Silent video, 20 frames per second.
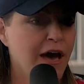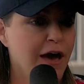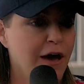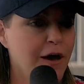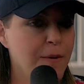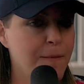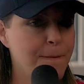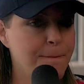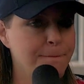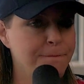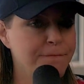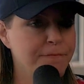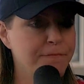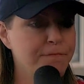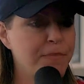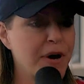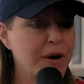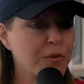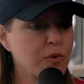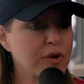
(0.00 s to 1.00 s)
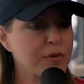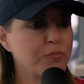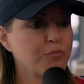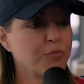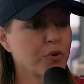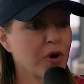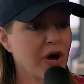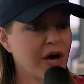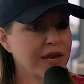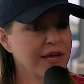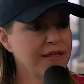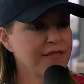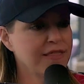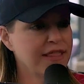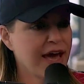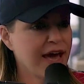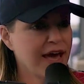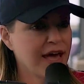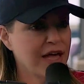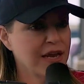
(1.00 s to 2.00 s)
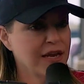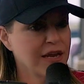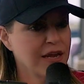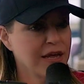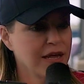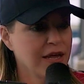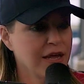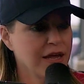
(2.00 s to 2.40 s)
But we broaden that